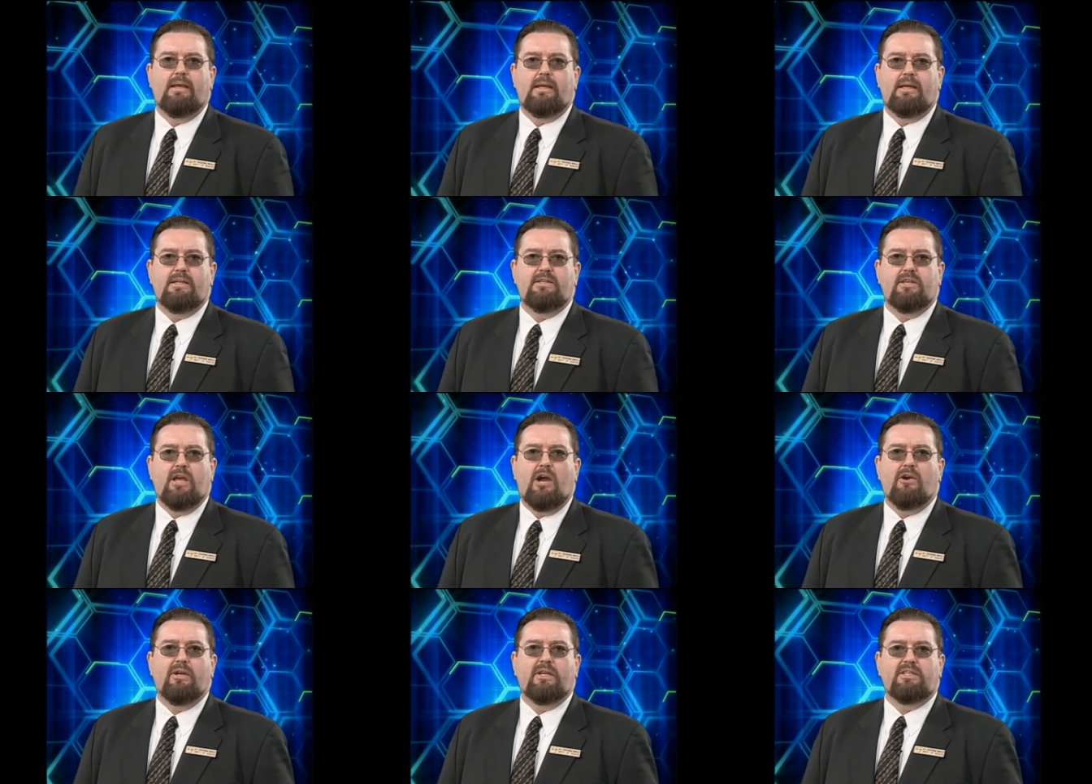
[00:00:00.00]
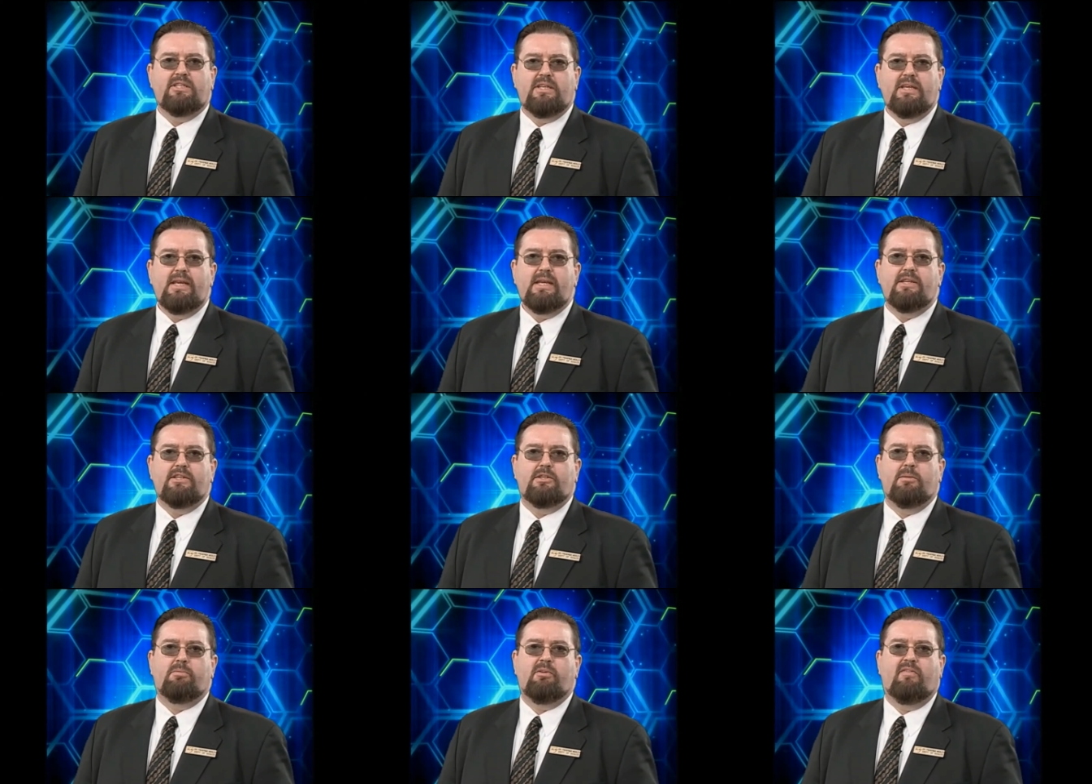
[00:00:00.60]
It is our
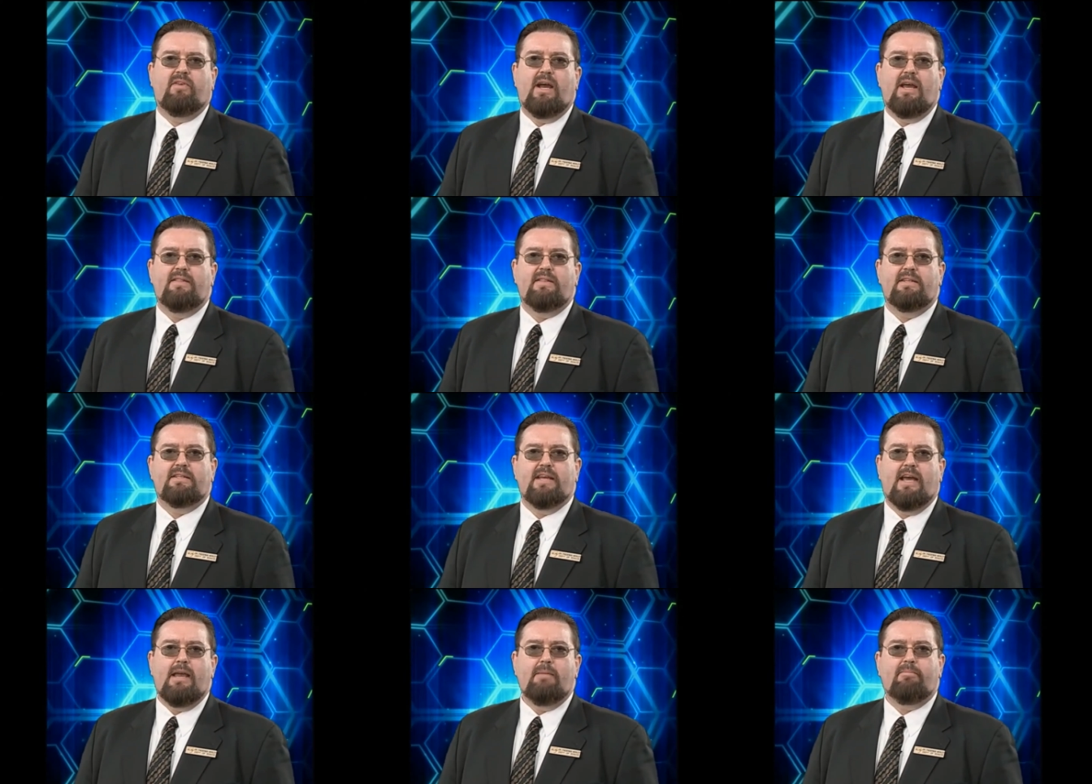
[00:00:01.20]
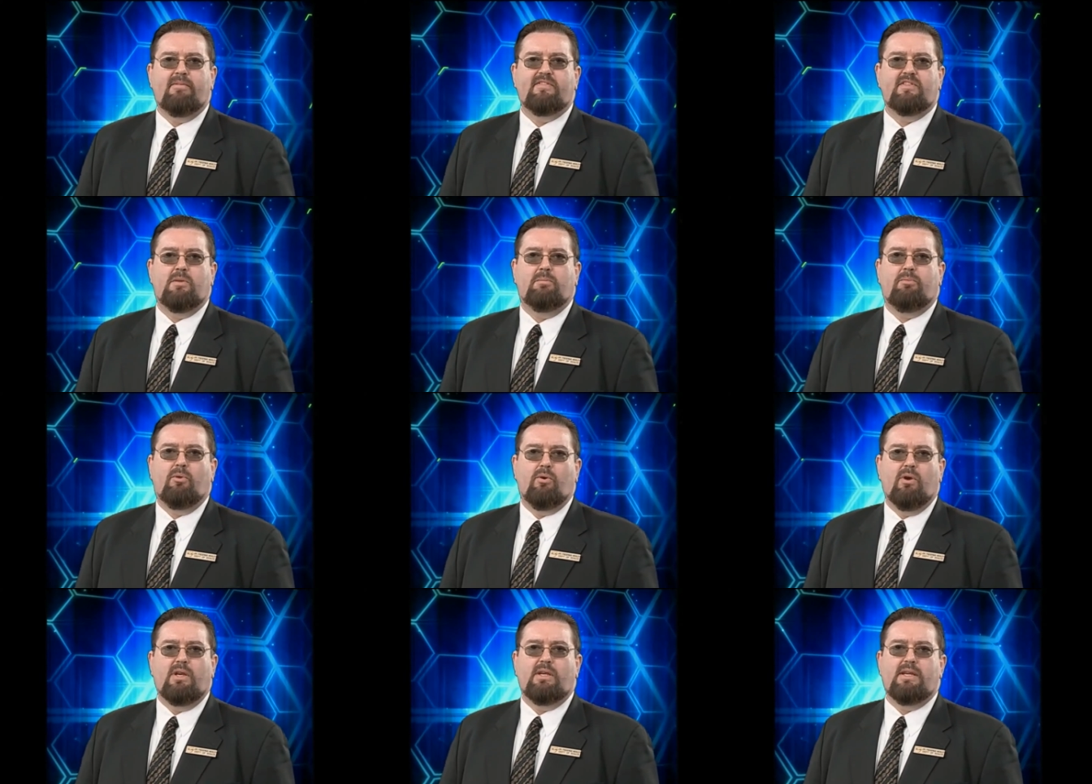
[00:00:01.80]
intent to provide the type of
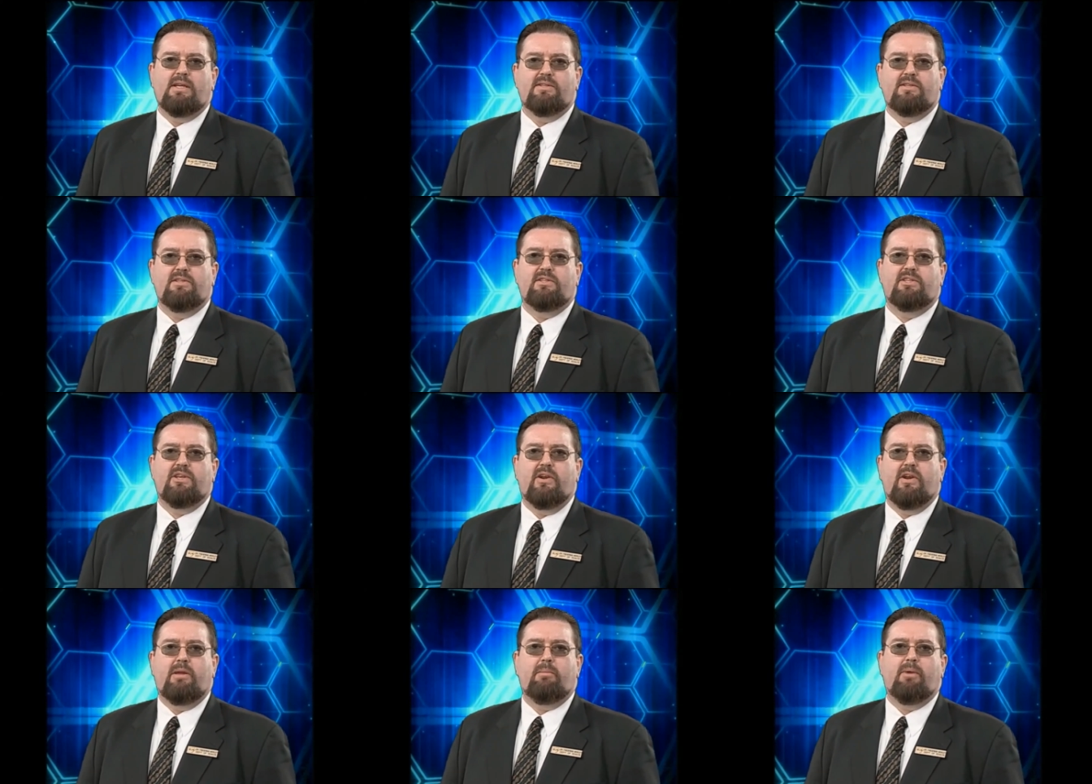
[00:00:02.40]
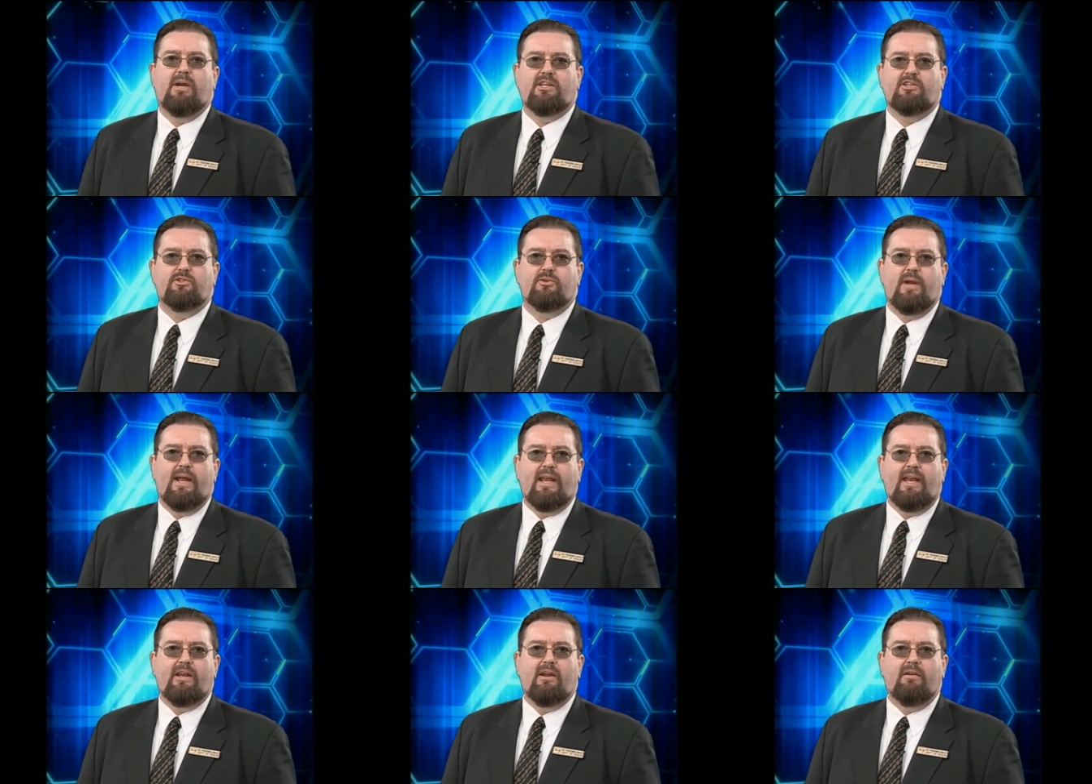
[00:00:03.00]
support necessary by
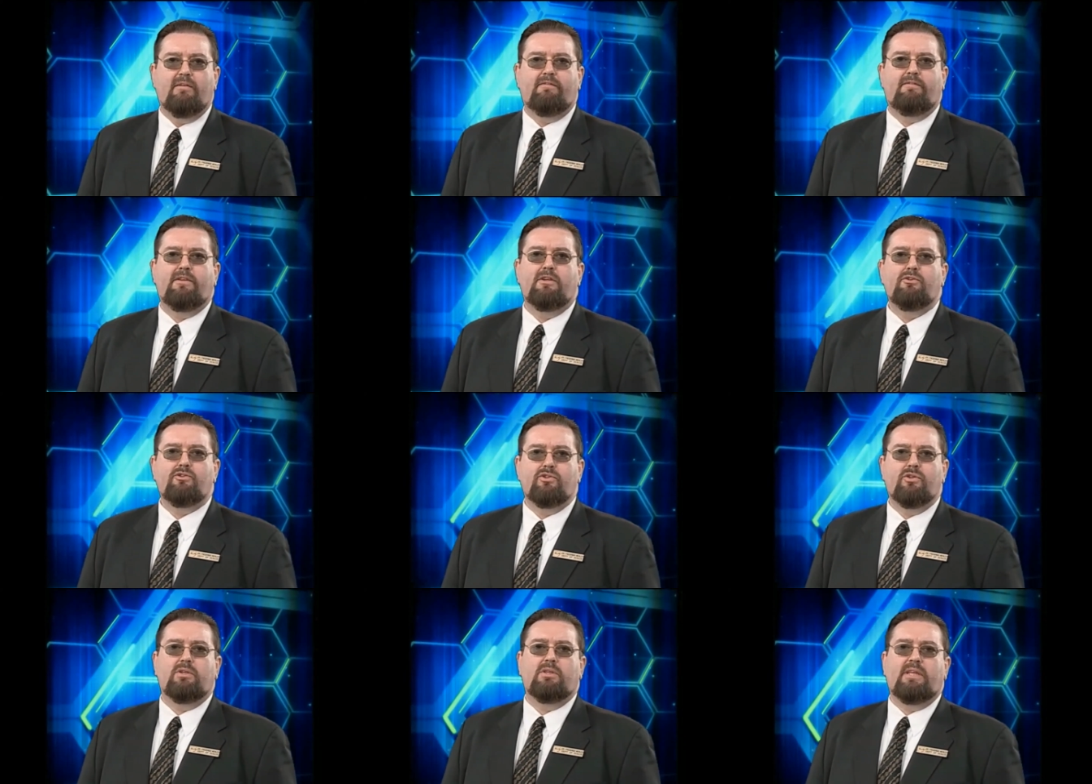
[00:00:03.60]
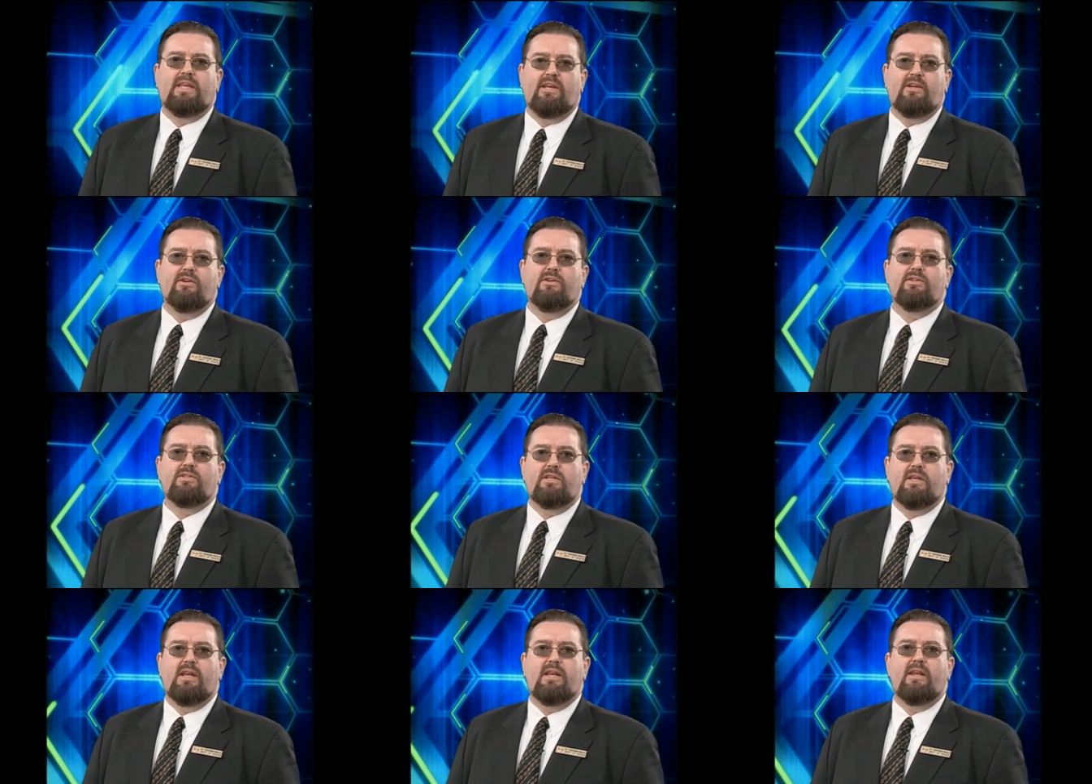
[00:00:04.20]
training our future
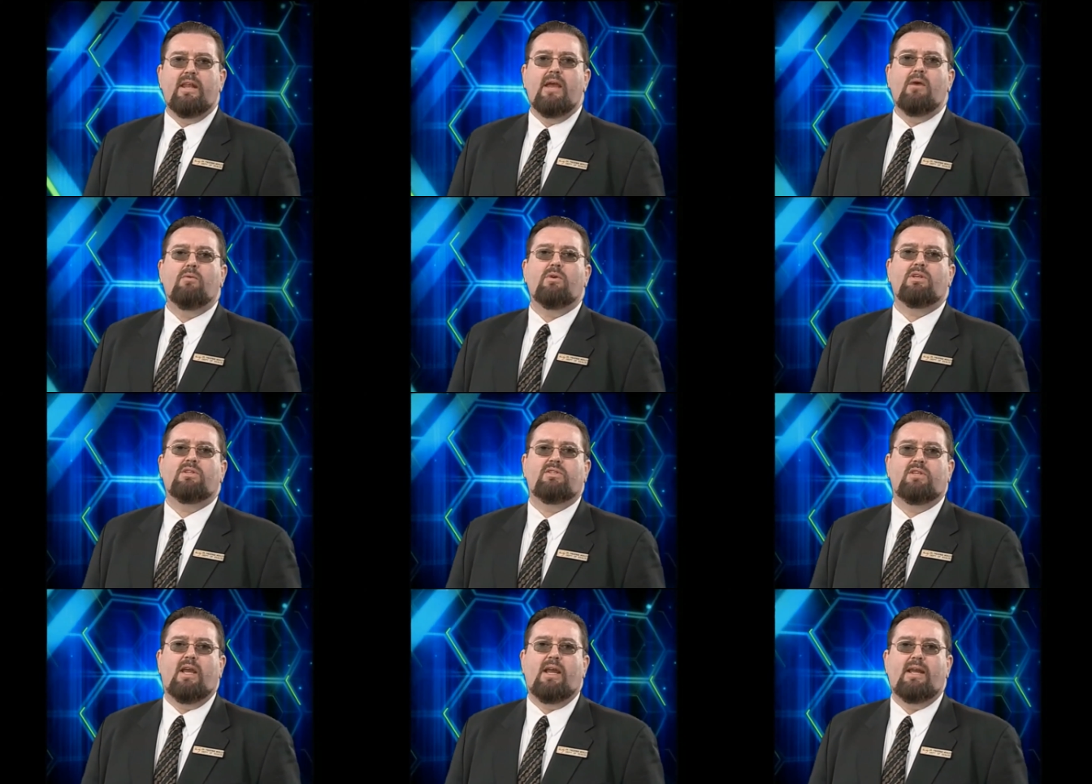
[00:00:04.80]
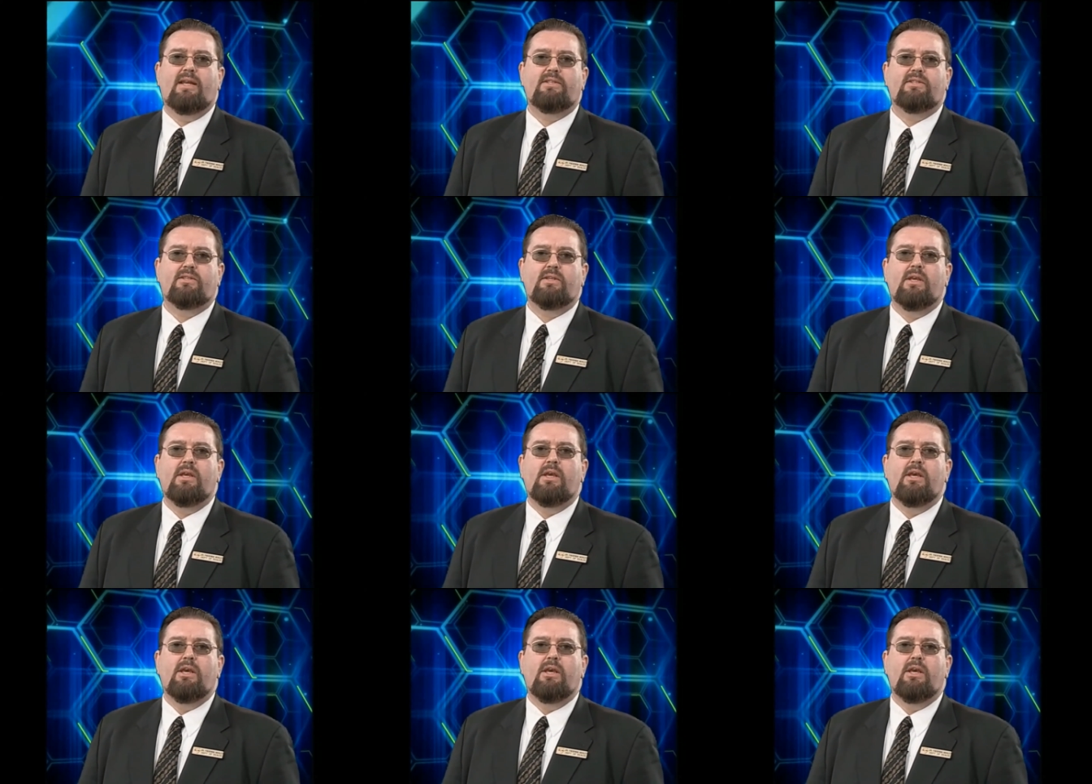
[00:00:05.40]
leaders in network science